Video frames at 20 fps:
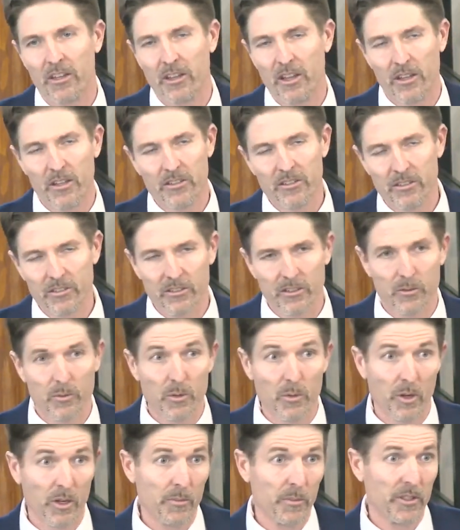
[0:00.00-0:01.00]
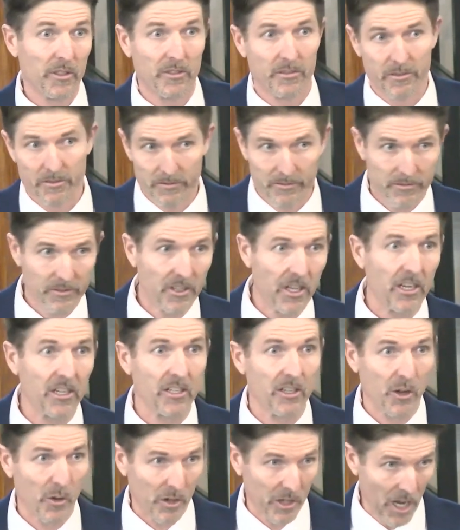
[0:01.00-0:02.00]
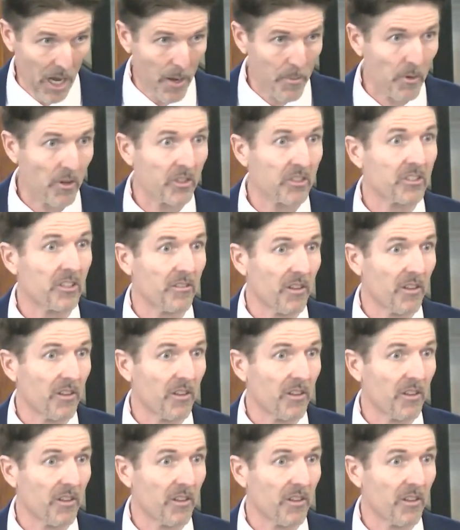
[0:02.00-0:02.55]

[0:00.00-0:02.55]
I thought, this is good. We want to be getting to know our neighbors,